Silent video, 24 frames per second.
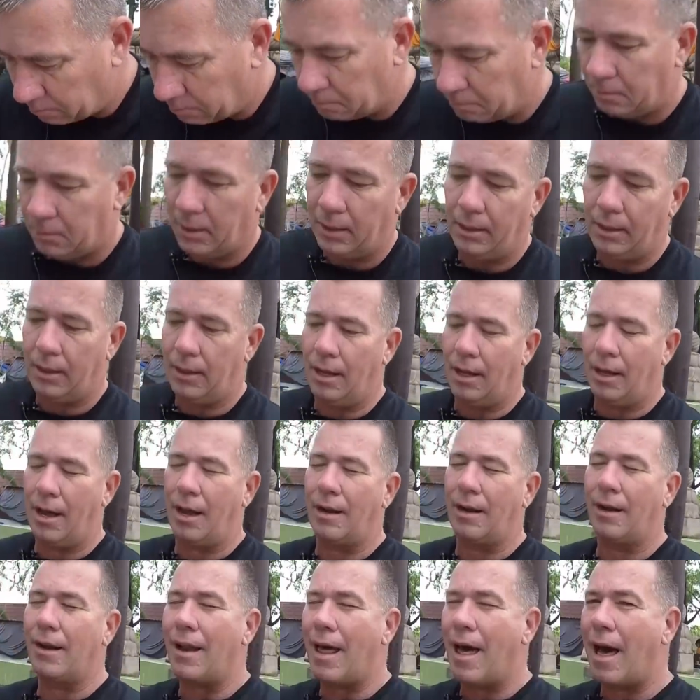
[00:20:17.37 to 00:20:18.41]
But a
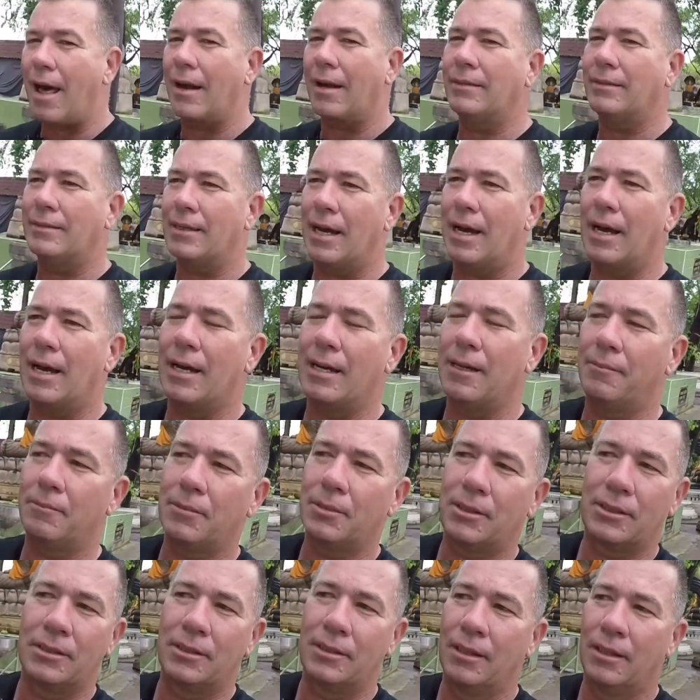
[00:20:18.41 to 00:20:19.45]
lot of
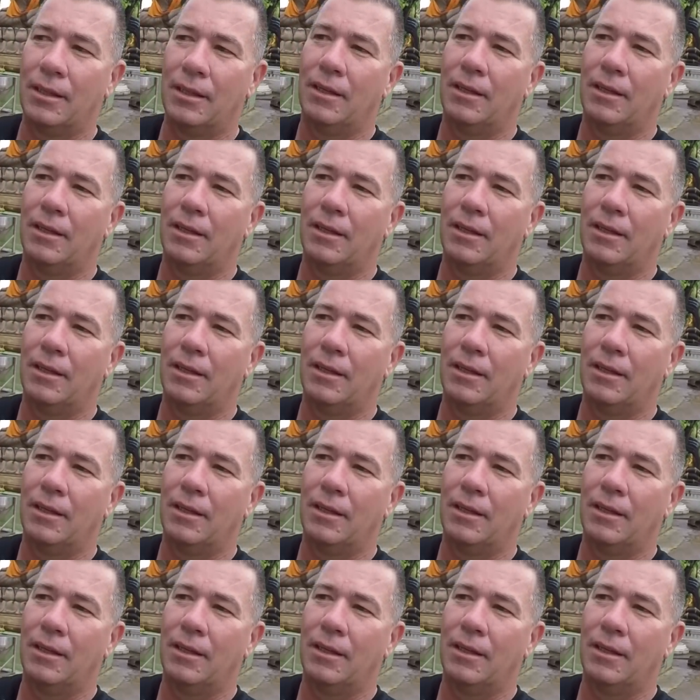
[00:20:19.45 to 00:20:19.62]
times